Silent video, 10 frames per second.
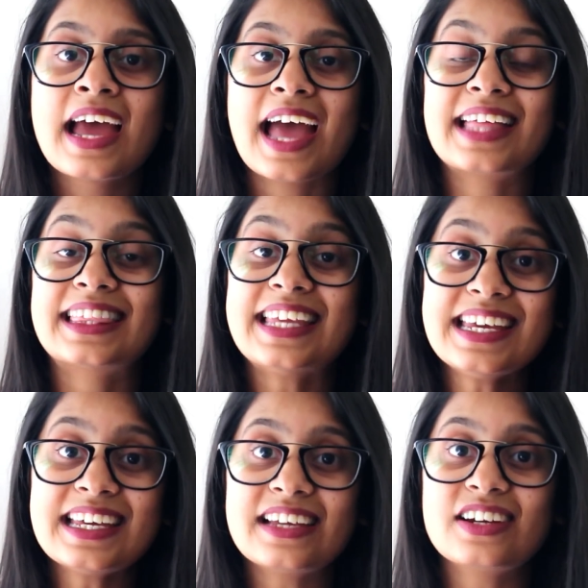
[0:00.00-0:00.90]
and
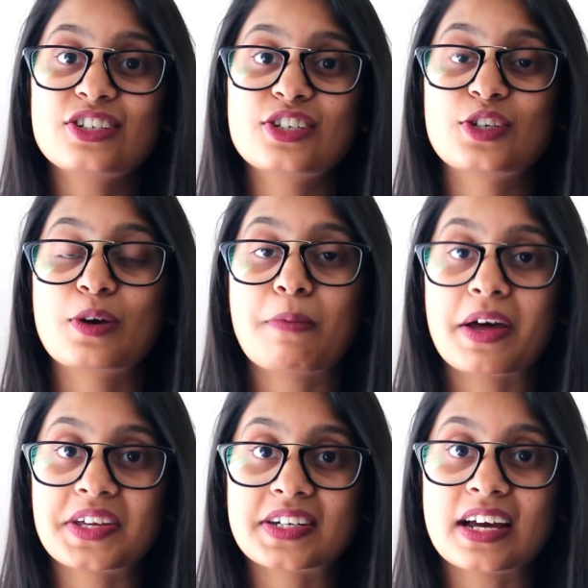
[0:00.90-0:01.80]
think English is your
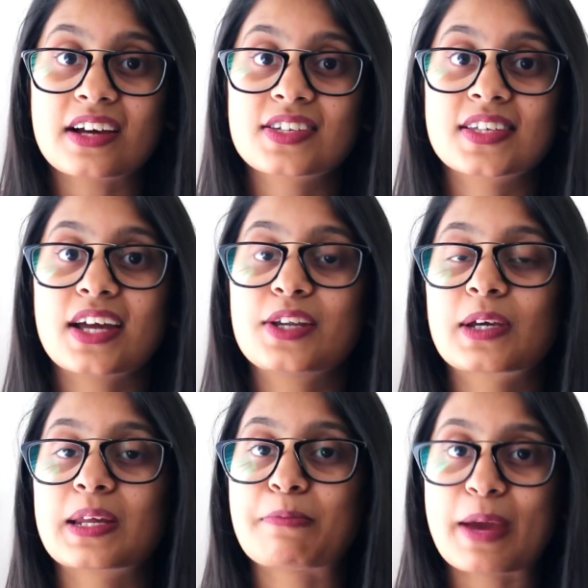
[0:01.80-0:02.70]
mother tongue so that you
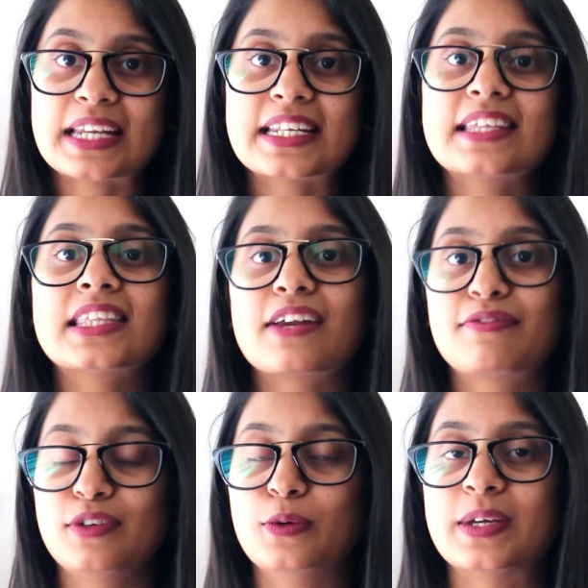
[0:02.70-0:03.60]
can maintain that
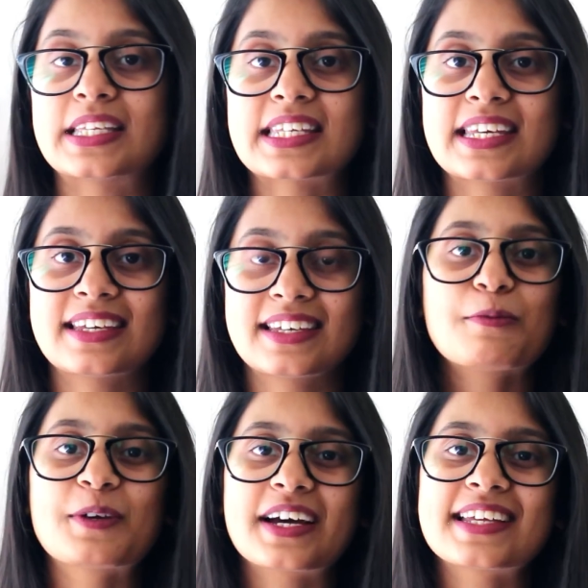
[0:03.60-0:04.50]
fluency. I
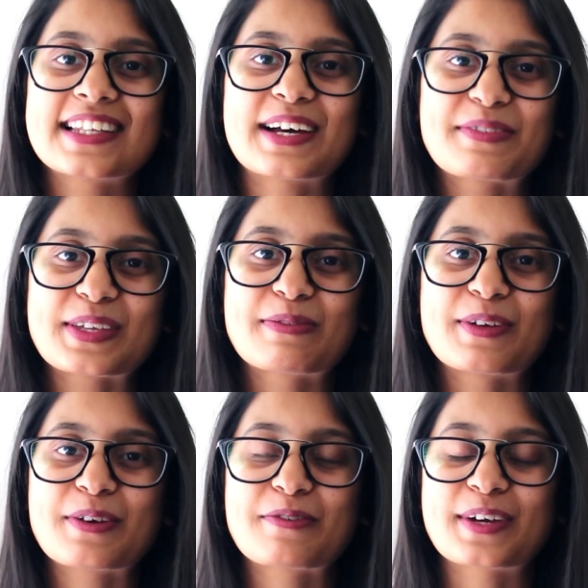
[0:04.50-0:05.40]
hope you guys love this
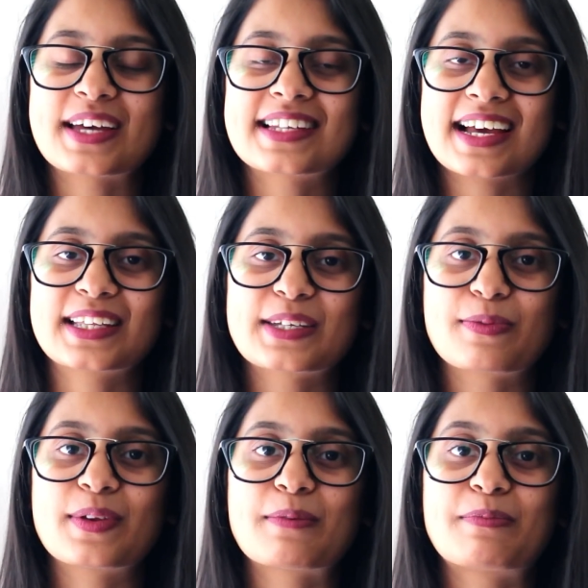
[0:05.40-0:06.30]
video. If you guys like this
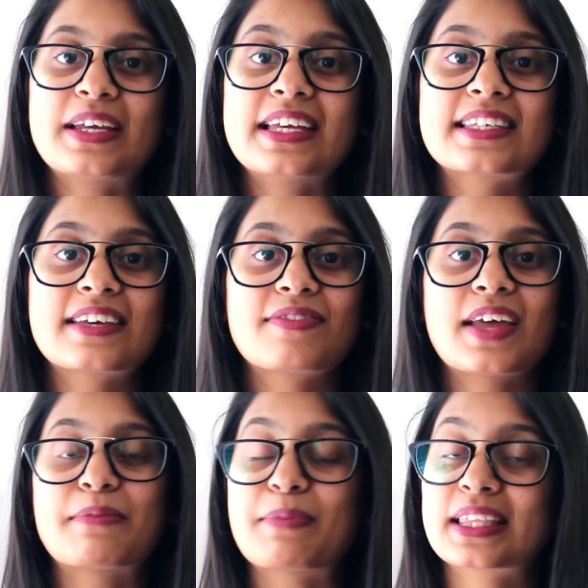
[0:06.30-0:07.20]
video, please give
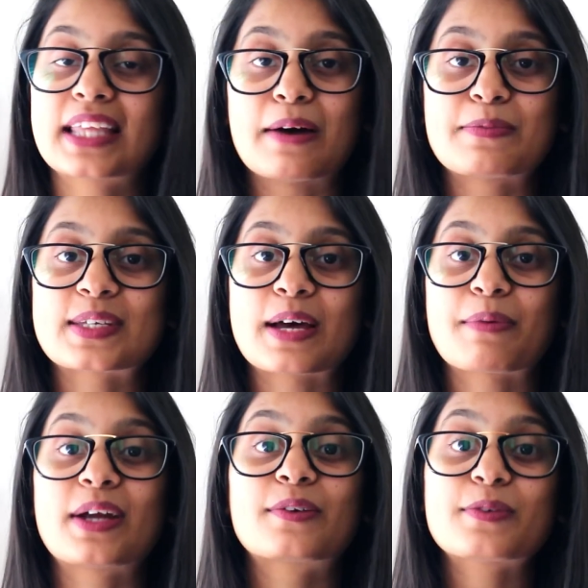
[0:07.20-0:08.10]
that big thumbs up
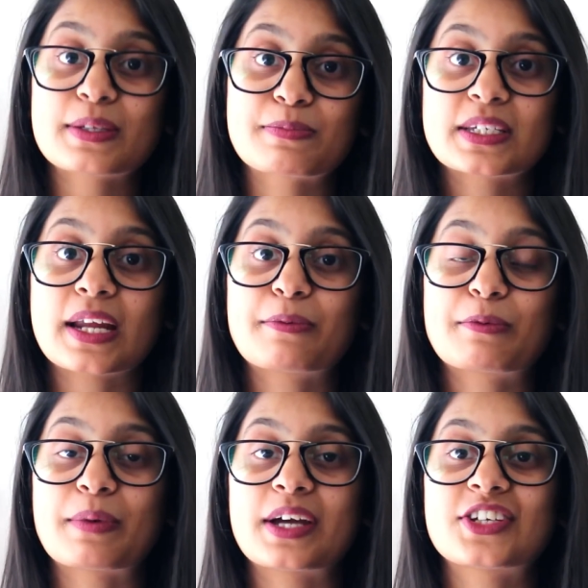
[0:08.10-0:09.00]
and do subscribe
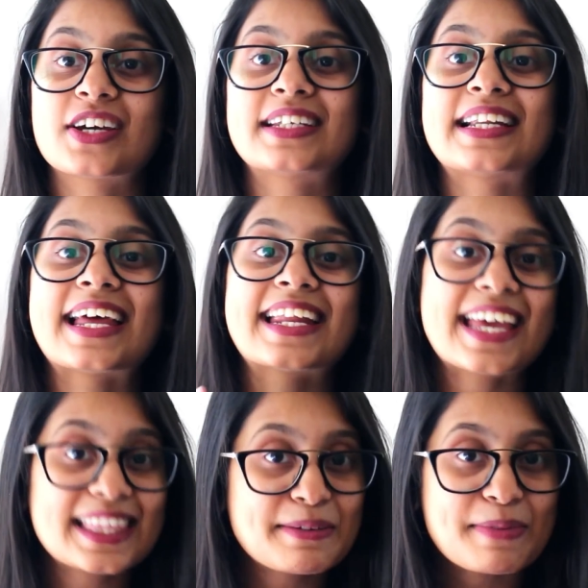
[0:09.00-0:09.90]
to my channel and
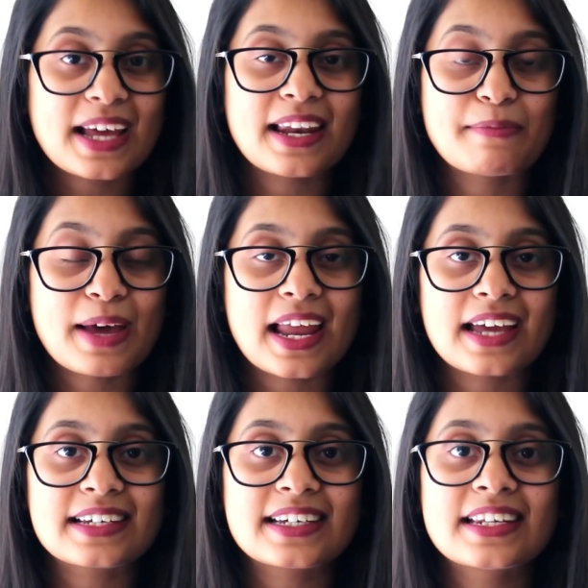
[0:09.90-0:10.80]
hit the bell
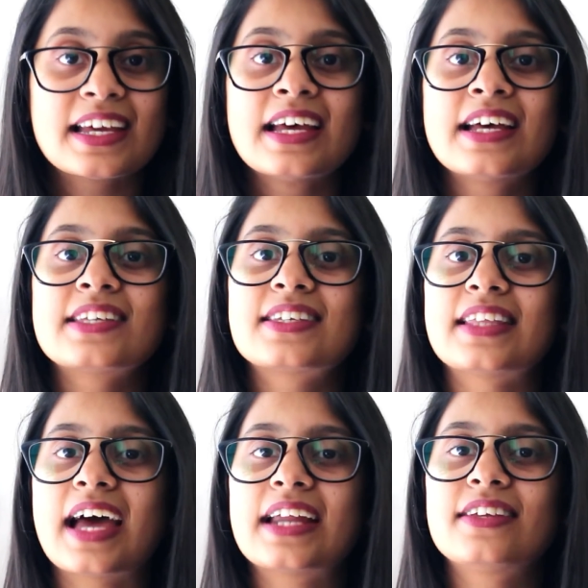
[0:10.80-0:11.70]
icon so
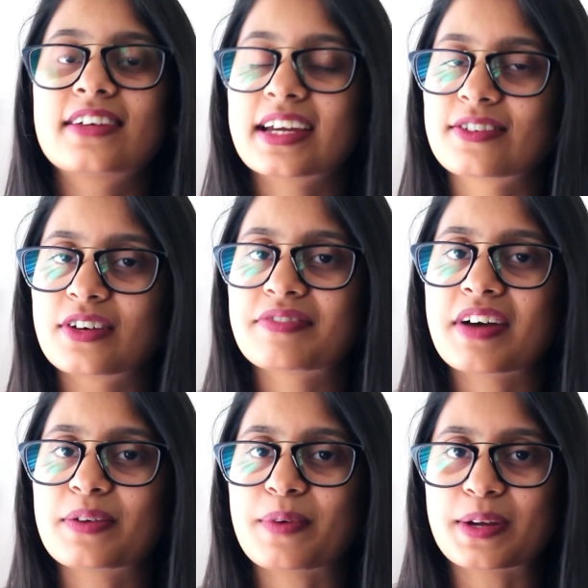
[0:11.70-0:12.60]
that you get
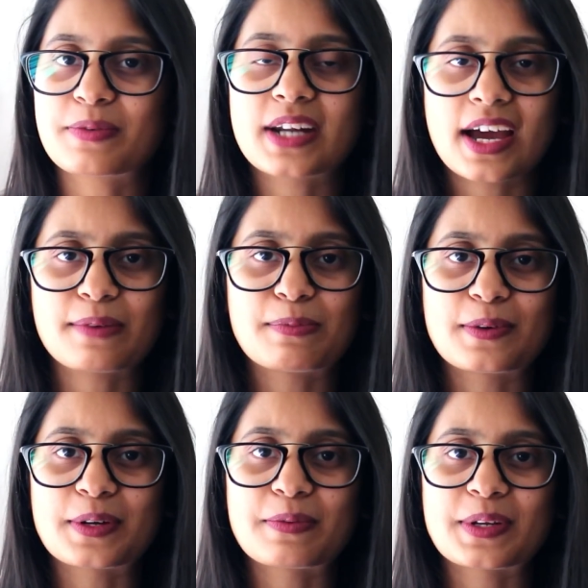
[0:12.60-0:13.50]
notified whenever I
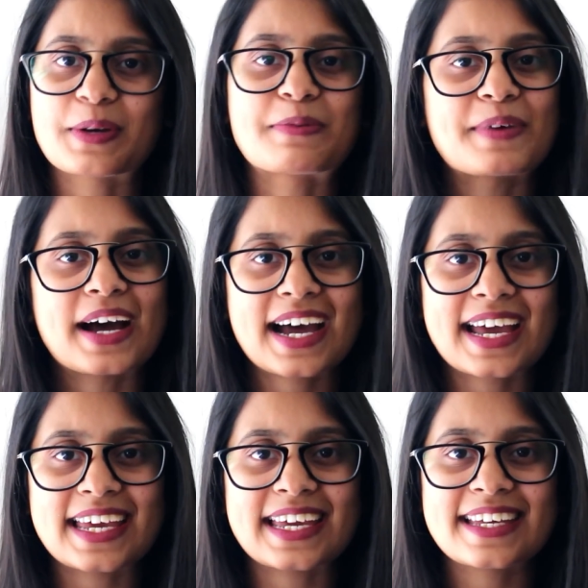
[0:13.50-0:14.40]
upload a video.
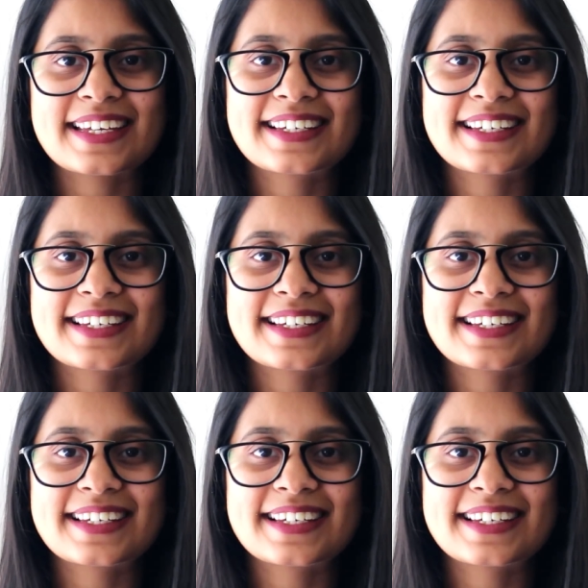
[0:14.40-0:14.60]
Bye!